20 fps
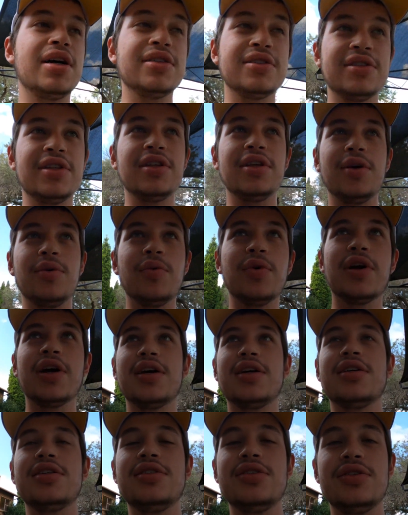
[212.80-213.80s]
I was thinking what
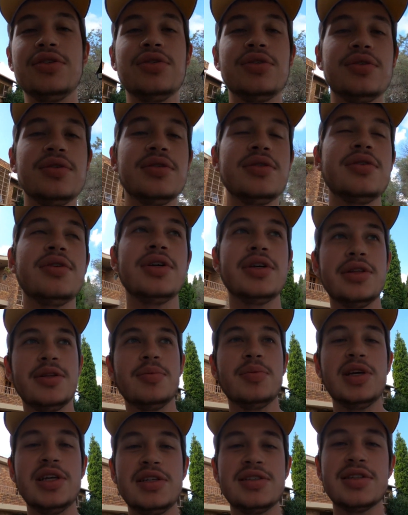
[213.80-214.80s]
I could do in the
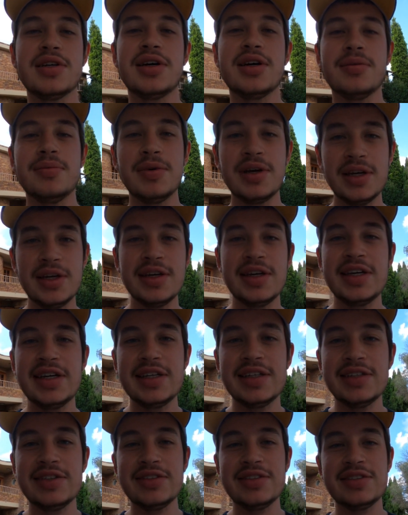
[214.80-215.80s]
meantime
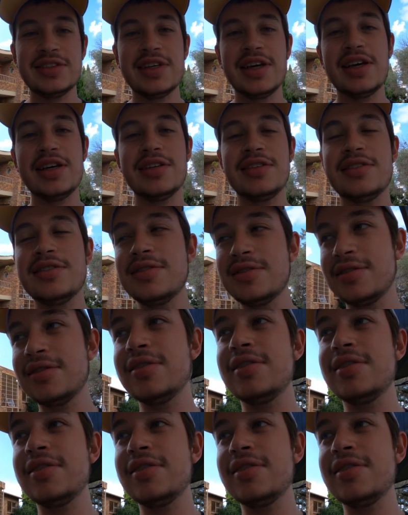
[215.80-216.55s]
is skate.